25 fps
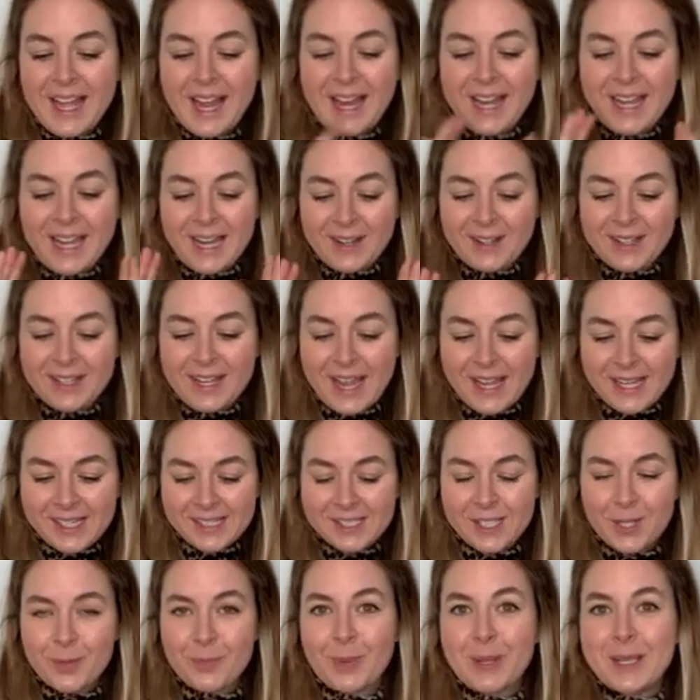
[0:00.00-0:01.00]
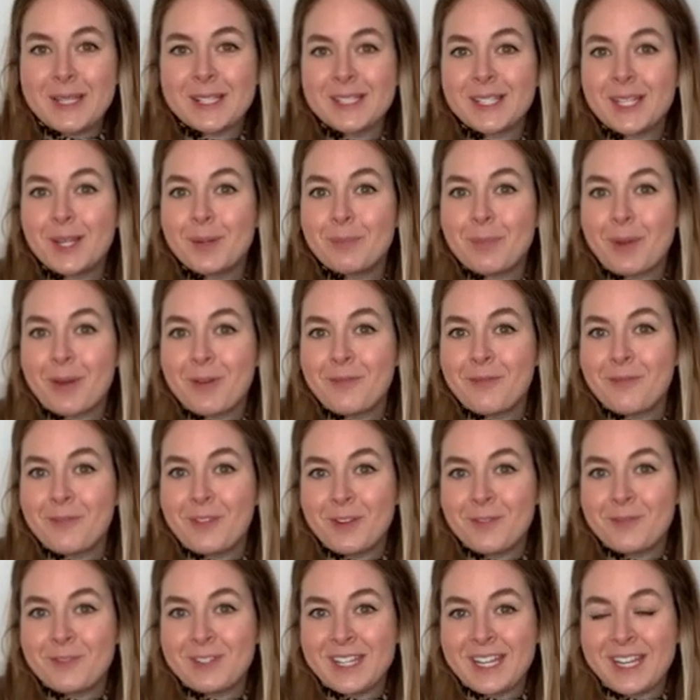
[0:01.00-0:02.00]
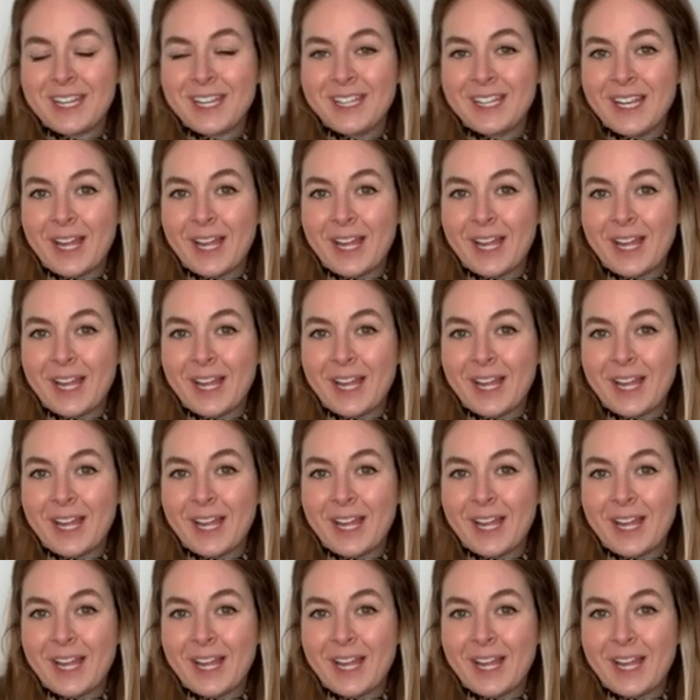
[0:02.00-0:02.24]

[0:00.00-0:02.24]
Now next up is number 15.